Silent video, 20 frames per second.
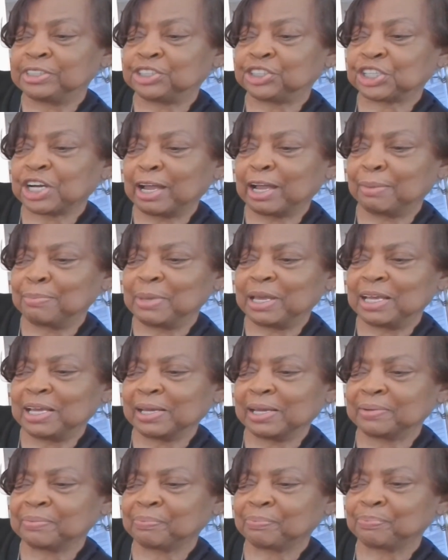chime
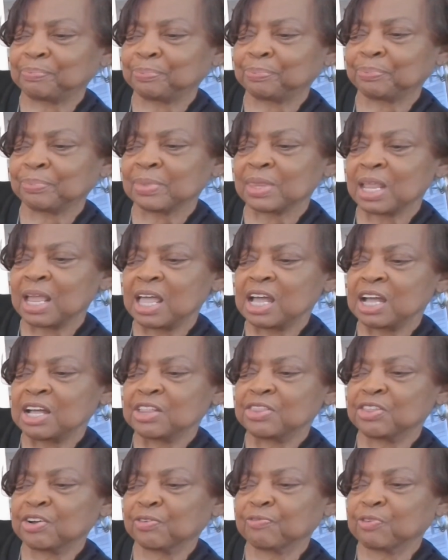in,
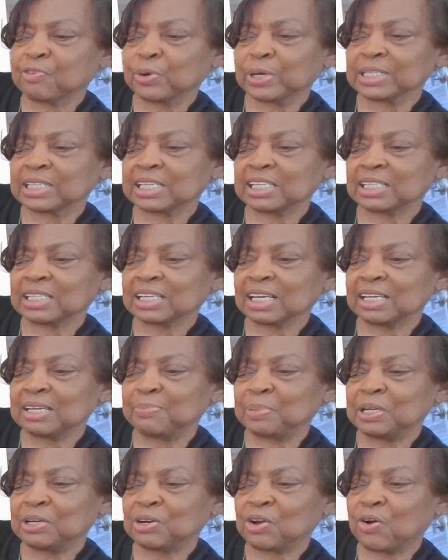their voices
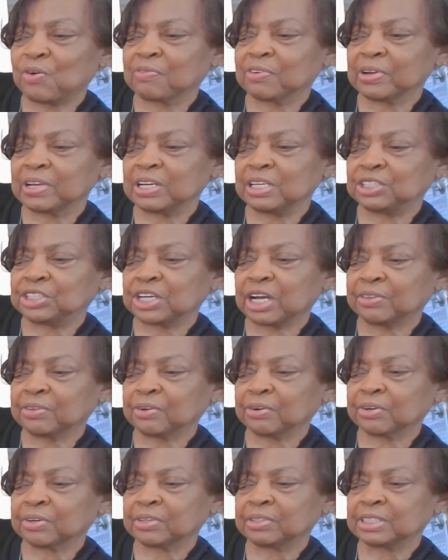leaping over each
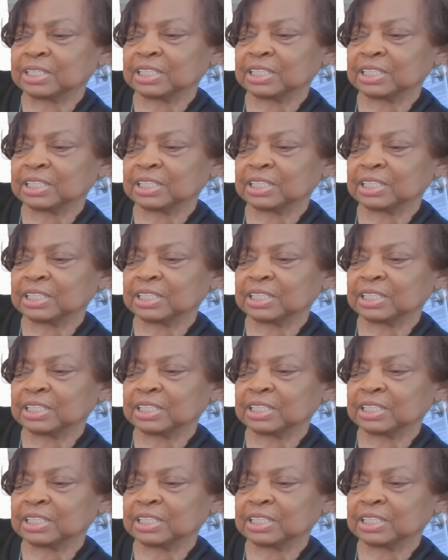other